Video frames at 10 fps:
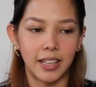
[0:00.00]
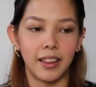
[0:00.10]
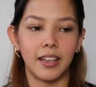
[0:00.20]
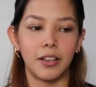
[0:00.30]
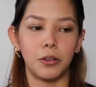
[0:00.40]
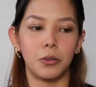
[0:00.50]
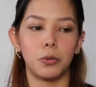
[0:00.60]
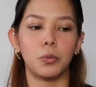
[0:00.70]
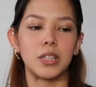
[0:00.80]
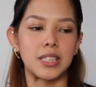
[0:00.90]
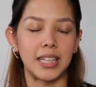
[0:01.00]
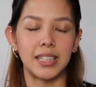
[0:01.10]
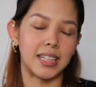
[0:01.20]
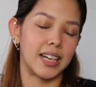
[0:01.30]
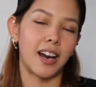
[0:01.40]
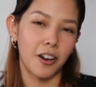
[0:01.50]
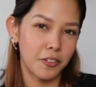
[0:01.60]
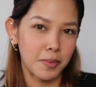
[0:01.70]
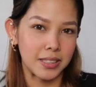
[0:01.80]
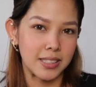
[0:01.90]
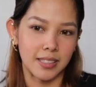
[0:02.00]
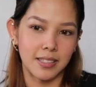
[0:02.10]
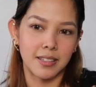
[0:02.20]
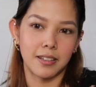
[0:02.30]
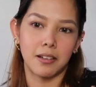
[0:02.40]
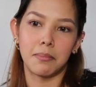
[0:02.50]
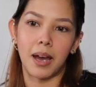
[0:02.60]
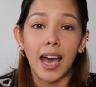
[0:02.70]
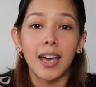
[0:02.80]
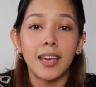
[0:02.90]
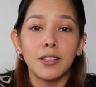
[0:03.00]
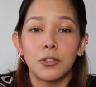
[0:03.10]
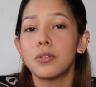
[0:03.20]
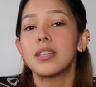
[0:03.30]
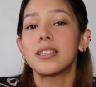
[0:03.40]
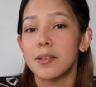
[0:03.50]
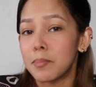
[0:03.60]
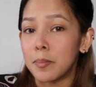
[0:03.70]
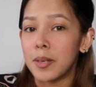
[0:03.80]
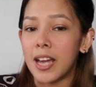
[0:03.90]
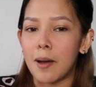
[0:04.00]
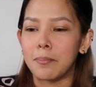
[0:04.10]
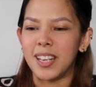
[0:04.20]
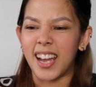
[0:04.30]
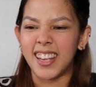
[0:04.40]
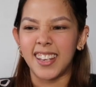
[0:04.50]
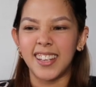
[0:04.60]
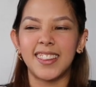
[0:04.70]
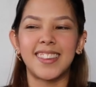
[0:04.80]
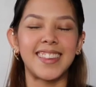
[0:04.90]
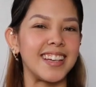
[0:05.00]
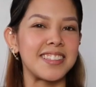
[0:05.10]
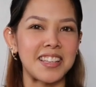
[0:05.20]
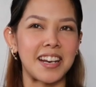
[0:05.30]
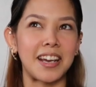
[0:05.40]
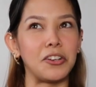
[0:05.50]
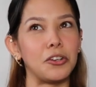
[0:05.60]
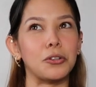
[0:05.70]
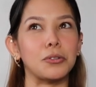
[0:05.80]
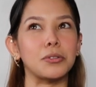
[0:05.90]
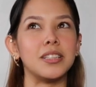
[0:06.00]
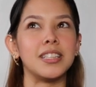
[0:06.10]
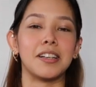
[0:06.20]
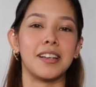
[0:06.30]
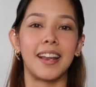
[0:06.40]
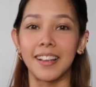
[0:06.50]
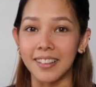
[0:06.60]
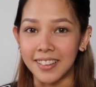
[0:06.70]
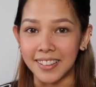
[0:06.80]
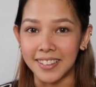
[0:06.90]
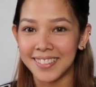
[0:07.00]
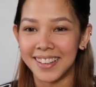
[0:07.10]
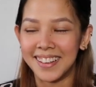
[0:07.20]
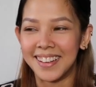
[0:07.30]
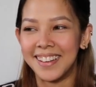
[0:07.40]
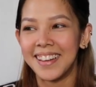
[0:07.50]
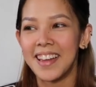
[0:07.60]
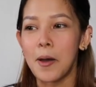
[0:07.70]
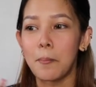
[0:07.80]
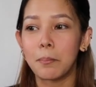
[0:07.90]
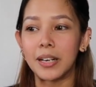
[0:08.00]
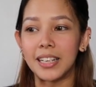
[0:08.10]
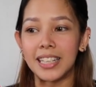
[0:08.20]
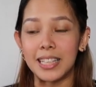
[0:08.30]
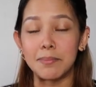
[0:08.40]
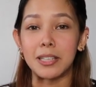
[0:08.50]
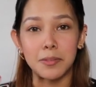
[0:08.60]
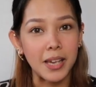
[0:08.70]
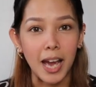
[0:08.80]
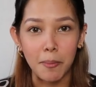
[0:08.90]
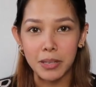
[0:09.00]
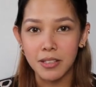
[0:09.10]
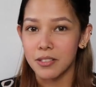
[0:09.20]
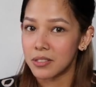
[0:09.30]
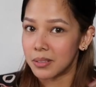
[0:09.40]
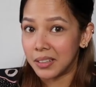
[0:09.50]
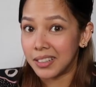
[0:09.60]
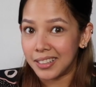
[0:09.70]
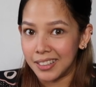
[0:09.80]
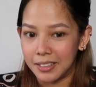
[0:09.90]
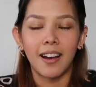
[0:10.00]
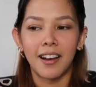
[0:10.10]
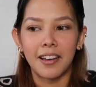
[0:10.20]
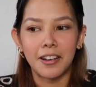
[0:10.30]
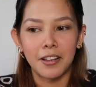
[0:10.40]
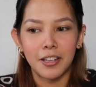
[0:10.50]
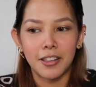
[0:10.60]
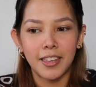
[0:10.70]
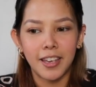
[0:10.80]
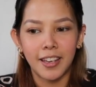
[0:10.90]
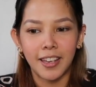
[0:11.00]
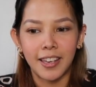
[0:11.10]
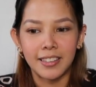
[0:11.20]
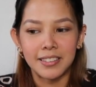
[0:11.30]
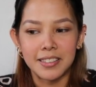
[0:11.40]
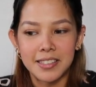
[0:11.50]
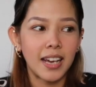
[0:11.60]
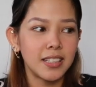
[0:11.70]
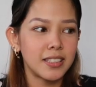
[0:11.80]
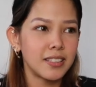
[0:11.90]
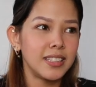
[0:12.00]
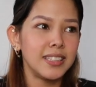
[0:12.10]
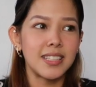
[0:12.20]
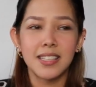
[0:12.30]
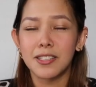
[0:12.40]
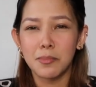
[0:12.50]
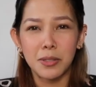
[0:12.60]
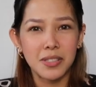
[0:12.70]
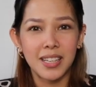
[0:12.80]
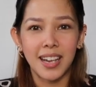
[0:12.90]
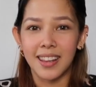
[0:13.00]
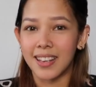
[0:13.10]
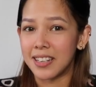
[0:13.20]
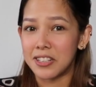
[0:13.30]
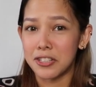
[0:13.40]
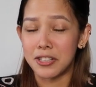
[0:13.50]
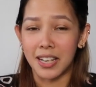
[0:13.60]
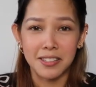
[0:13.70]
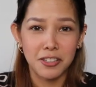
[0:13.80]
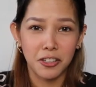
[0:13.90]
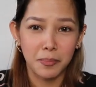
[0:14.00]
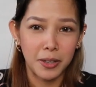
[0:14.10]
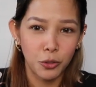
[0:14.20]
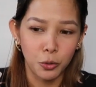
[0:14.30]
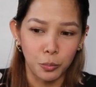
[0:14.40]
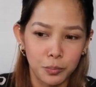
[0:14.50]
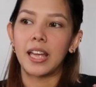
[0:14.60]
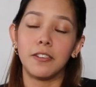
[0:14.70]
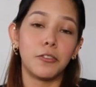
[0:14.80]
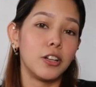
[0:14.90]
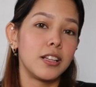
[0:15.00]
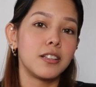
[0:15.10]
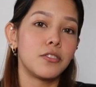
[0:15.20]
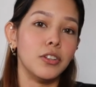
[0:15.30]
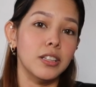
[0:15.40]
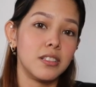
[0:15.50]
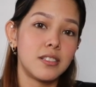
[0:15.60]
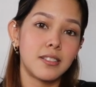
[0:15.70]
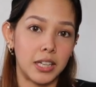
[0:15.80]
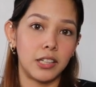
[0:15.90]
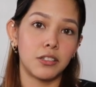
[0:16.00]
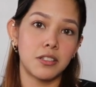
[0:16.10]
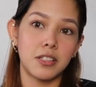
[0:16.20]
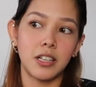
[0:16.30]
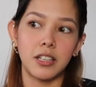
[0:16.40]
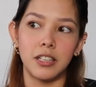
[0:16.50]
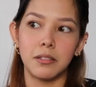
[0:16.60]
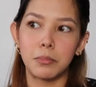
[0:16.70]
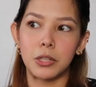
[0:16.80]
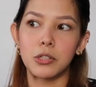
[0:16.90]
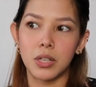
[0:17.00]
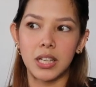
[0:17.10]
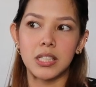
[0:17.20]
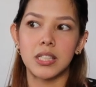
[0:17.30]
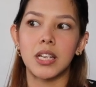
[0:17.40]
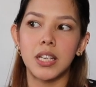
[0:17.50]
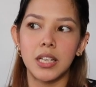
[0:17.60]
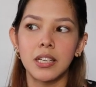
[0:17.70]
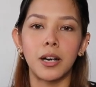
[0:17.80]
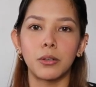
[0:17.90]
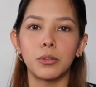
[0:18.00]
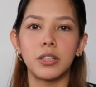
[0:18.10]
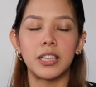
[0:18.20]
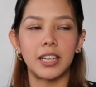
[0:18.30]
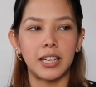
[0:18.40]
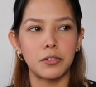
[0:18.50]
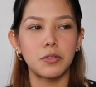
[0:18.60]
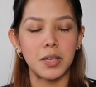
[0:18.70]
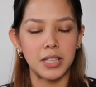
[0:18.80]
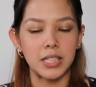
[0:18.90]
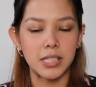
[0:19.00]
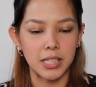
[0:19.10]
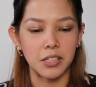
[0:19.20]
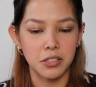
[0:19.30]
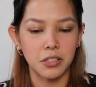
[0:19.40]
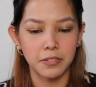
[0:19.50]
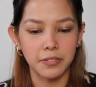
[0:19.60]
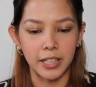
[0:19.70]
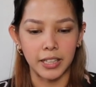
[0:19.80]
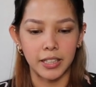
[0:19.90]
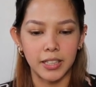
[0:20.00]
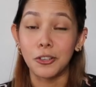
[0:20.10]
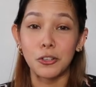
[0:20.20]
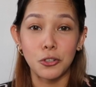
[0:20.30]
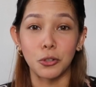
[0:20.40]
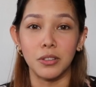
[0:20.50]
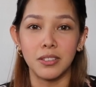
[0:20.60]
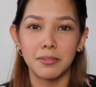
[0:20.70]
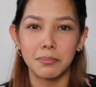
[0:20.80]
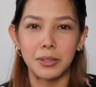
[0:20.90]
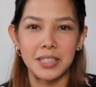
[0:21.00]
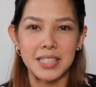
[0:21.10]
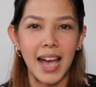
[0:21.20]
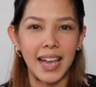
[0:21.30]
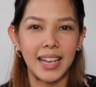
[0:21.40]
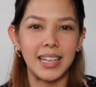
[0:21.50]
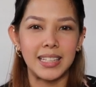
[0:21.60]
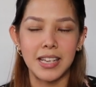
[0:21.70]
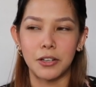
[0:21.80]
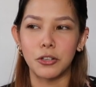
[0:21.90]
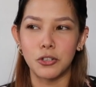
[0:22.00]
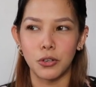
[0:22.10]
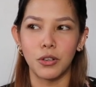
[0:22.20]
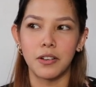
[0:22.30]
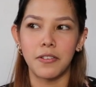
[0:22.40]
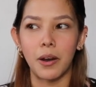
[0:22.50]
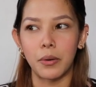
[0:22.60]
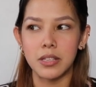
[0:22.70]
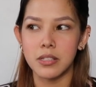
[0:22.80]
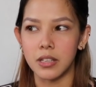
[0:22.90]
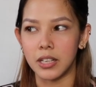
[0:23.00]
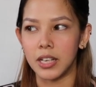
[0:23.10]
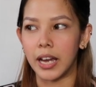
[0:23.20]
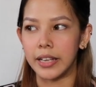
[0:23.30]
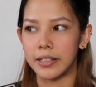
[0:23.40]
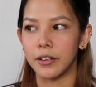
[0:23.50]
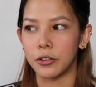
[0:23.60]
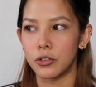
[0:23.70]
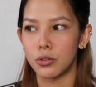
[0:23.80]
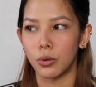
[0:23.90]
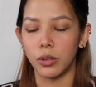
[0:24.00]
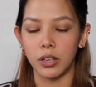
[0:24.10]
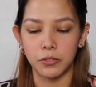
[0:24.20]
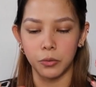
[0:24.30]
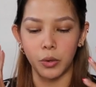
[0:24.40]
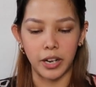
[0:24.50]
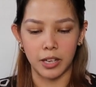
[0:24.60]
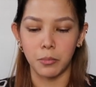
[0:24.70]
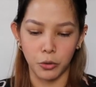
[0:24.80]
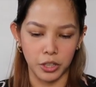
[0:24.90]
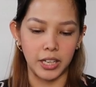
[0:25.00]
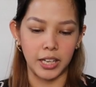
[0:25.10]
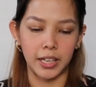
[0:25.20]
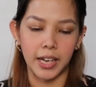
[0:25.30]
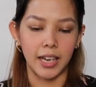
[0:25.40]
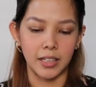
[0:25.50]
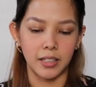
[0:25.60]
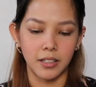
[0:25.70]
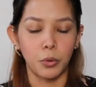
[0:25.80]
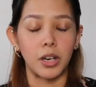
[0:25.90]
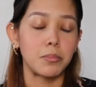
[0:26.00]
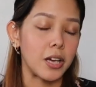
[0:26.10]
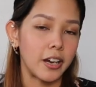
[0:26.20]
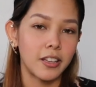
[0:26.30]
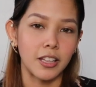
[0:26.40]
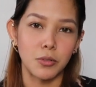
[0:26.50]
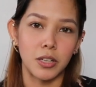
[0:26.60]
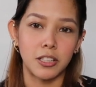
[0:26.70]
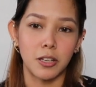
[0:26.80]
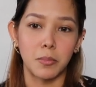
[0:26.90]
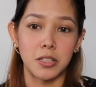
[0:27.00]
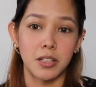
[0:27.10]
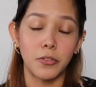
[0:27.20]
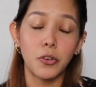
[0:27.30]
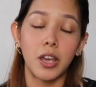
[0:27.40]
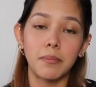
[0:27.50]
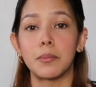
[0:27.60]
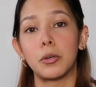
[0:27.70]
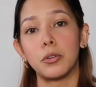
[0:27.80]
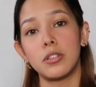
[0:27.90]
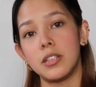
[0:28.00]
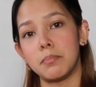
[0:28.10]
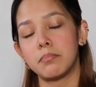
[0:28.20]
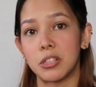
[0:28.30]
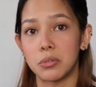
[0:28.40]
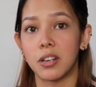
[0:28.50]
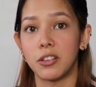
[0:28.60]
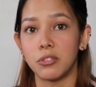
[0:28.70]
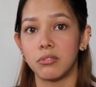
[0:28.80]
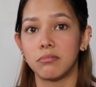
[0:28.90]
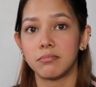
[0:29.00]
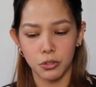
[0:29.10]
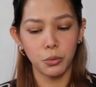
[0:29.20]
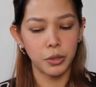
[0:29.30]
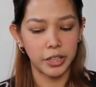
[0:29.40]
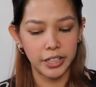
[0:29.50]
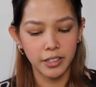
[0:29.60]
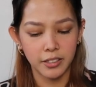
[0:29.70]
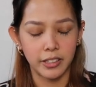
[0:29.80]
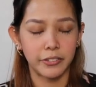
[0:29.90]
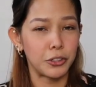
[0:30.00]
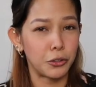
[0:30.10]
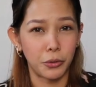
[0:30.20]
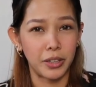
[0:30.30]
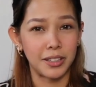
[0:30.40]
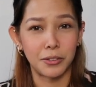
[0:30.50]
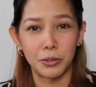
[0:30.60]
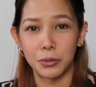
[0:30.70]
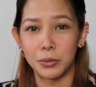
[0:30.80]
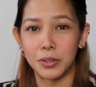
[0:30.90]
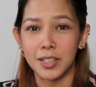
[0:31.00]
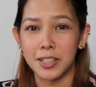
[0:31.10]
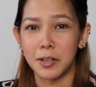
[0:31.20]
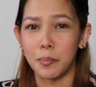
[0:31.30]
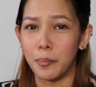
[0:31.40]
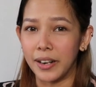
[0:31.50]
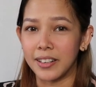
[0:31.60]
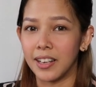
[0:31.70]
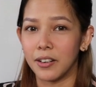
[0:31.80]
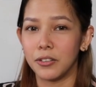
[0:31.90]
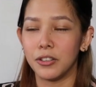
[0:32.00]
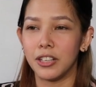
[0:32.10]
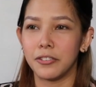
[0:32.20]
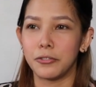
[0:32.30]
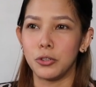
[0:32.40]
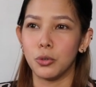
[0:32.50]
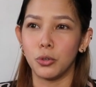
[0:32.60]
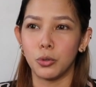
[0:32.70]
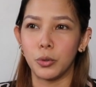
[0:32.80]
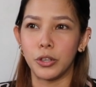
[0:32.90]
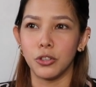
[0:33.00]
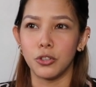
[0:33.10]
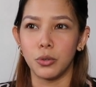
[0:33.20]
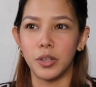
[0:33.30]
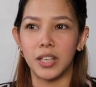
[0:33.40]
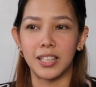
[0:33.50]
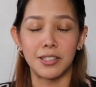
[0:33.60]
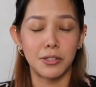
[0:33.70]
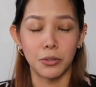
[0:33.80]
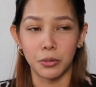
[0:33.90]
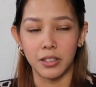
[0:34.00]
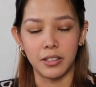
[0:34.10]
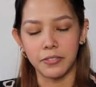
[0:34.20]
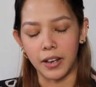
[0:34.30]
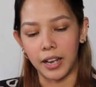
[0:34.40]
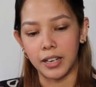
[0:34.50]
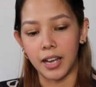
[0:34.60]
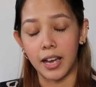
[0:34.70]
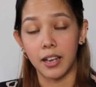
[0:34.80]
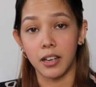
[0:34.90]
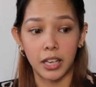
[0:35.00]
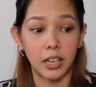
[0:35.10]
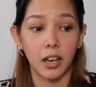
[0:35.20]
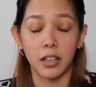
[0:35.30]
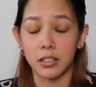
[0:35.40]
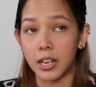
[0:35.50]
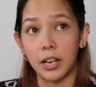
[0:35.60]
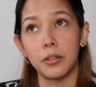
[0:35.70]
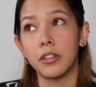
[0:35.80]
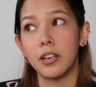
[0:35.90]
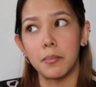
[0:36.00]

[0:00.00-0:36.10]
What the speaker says: and then once I let it out of my system, I do things that make me happy. I eat things that I know are unhealthy. but it makes me happy, so I'll eat it. Another thing is I literally listen to music and then I just dance around my room, and if all else fails, I also study, because when I study Hangul, it gives me that sense of like control, because I take control of how I study, I take control of what I am reading, and when I'm tired, that's when I tell myself, okay, time to go to sleep. That's what I do. Don't worry if you're going through a breakdown or if you don't know what you're doing, it's totally fine. I cannot count the